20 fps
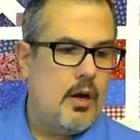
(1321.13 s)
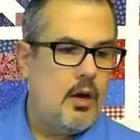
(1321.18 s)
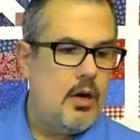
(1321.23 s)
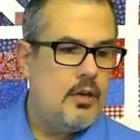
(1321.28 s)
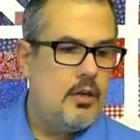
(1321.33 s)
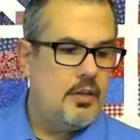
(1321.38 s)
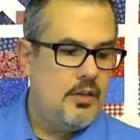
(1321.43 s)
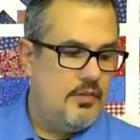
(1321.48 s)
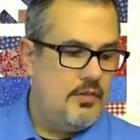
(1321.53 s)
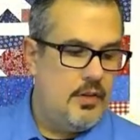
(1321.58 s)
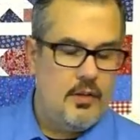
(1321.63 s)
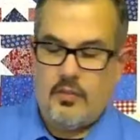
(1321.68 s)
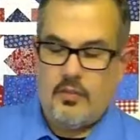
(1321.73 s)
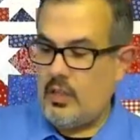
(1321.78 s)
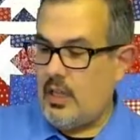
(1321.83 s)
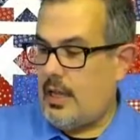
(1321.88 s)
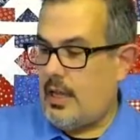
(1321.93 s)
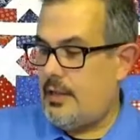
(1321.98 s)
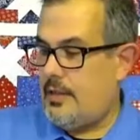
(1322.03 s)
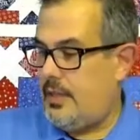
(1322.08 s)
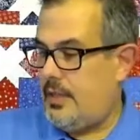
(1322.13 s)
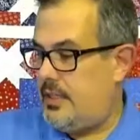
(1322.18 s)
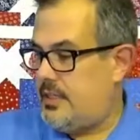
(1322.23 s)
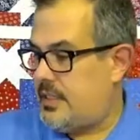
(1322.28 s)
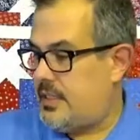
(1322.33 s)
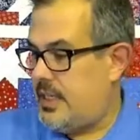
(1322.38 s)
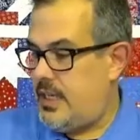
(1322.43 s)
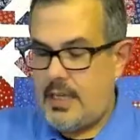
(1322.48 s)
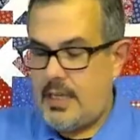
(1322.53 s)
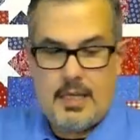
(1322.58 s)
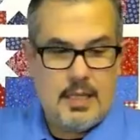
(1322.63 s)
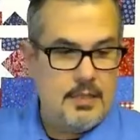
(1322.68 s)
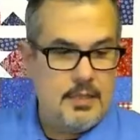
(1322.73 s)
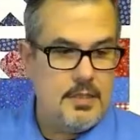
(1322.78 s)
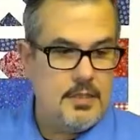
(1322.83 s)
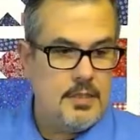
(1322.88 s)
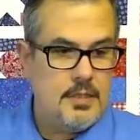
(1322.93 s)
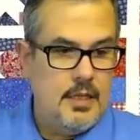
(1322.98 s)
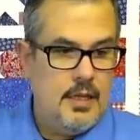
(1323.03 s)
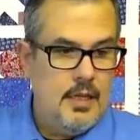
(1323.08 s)
part of a lot of these
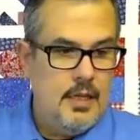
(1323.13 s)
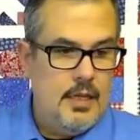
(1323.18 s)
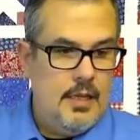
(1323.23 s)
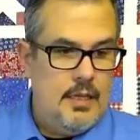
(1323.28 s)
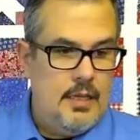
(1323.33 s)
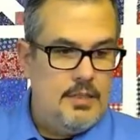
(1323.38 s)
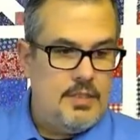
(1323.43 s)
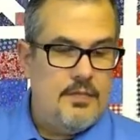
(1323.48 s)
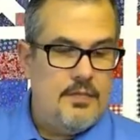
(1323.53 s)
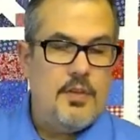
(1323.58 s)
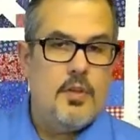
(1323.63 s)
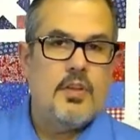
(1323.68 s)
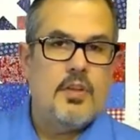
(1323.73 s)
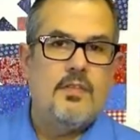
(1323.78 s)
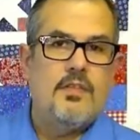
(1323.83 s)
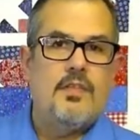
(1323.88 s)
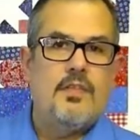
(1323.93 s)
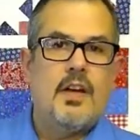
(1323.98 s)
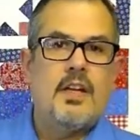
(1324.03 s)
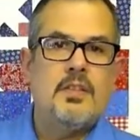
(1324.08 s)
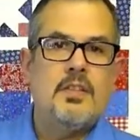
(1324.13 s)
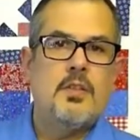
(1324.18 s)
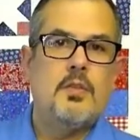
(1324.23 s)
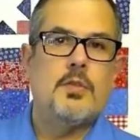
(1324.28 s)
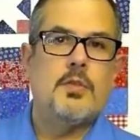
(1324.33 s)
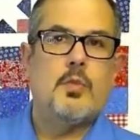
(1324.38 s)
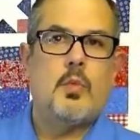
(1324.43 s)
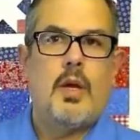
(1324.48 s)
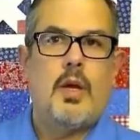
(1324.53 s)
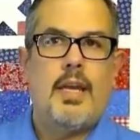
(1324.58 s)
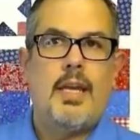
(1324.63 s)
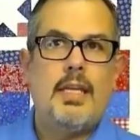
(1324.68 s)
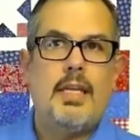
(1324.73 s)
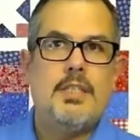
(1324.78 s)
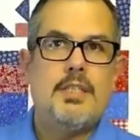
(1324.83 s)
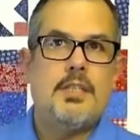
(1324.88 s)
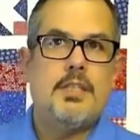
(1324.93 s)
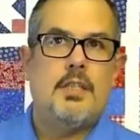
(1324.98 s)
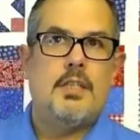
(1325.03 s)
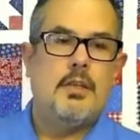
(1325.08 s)
kits, is if you can find those
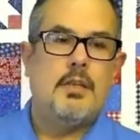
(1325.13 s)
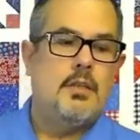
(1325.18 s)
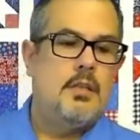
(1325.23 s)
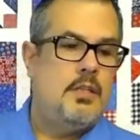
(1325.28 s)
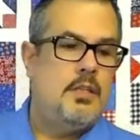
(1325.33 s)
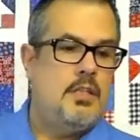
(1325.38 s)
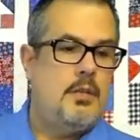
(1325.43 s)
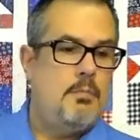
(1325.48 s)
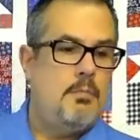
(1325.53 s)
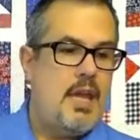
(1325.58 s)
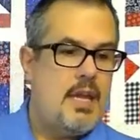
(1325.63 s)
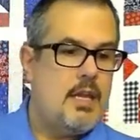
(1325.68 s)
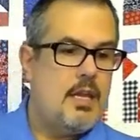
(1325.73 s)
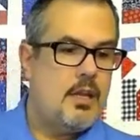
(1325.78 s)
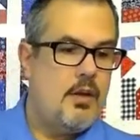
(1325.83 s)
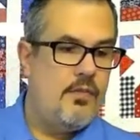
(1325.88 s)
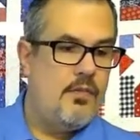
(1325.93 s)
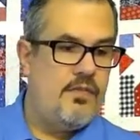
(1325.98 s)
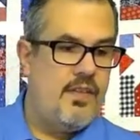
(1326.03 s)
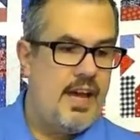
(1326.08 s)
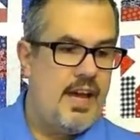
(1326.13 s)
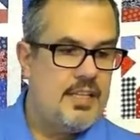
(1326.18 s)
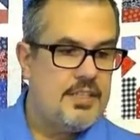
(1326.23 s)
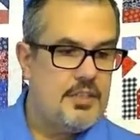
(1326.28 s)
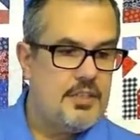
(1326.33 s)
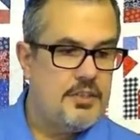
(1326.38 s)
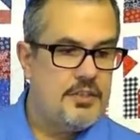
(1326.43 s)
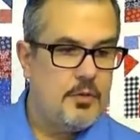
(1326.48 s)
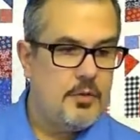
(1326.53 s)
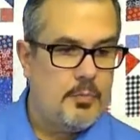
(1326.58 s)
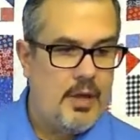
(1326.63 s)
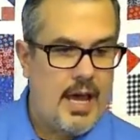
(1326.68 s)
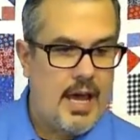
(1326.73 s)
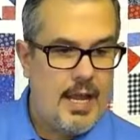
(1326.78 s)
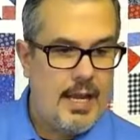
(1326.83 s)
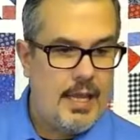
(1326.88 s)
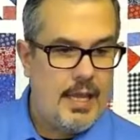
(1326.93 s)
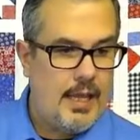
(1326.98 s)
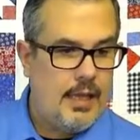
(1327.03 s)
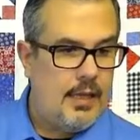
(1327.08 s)
ways to make it go faster. So
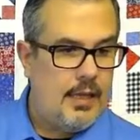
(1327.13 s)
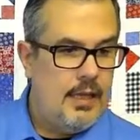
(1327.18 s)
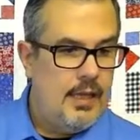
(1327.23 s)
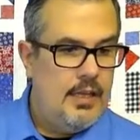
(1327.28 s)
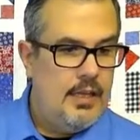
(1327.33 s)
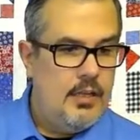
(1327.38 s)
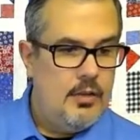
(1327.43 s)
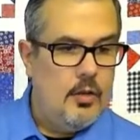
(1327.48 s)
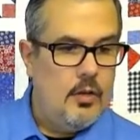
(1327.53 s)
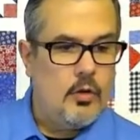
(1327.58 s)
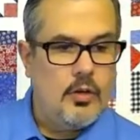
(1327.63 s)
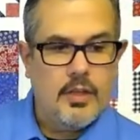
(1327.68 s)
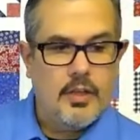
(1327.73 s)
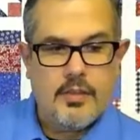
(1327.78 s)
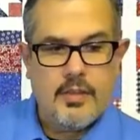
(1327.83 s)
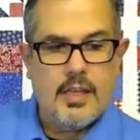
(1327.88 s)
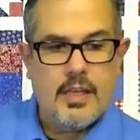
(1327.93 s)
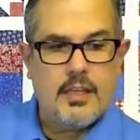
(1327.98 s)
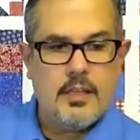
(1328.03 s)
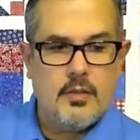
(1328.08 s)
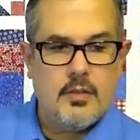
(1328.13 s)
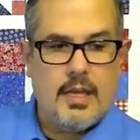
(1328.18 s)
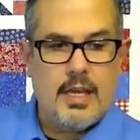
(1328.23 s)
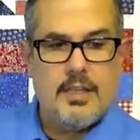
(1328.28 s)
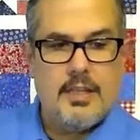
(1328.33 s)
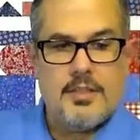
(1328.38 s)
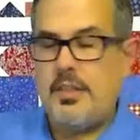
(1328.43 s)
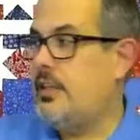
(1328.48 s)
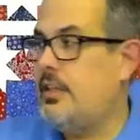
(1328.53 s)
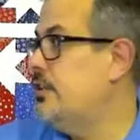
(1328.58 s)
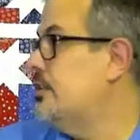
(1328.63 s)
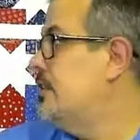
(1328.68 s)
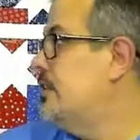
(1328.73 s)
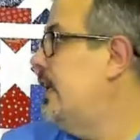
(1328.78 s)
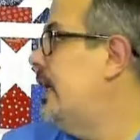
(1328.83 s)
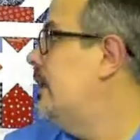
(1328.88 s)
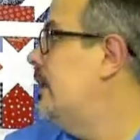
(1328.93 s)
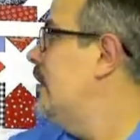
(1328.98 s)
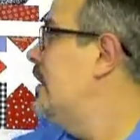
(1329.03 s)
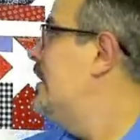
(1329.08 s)
Patty, Lori, thank you. Yes, you
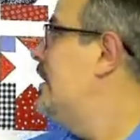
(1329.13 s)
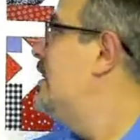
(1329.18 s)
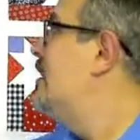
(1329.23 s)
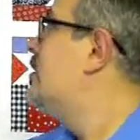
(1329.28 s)
understand.